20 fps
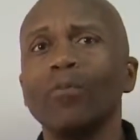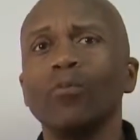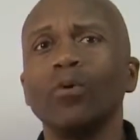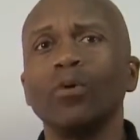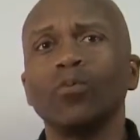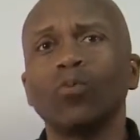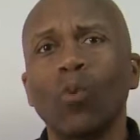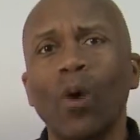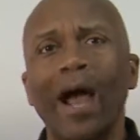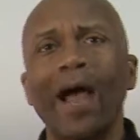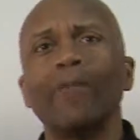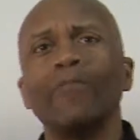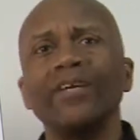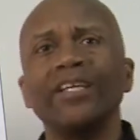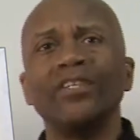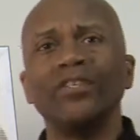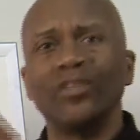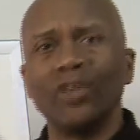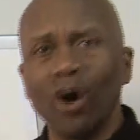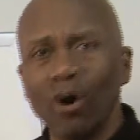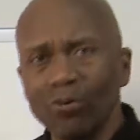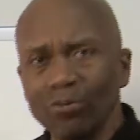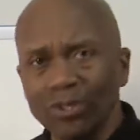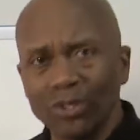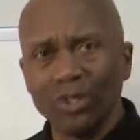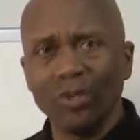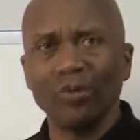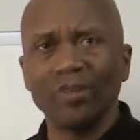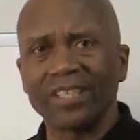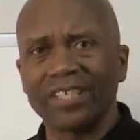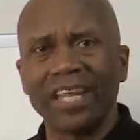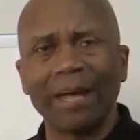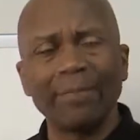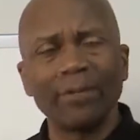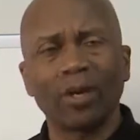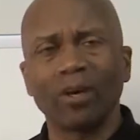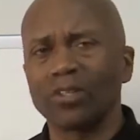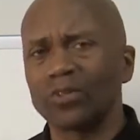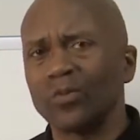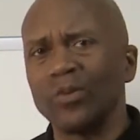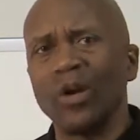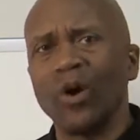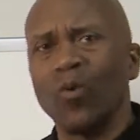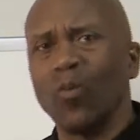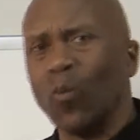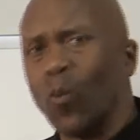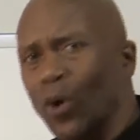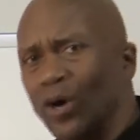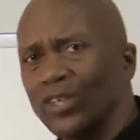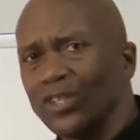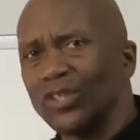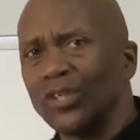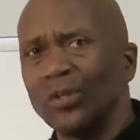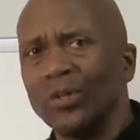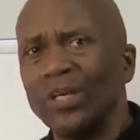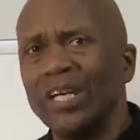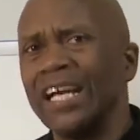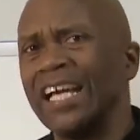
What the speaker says: with why we don't do it is not because we don't want to,